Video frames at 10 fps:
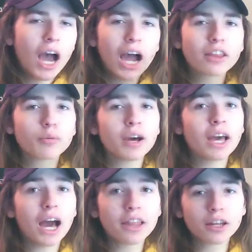Either way,
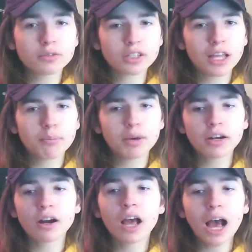I thought it was a lot
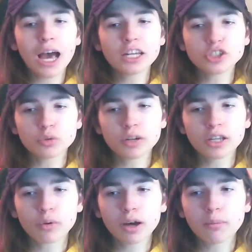better. I enjoyed
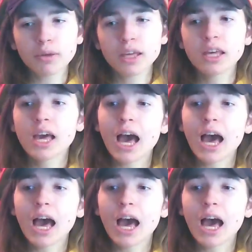it quite a bit.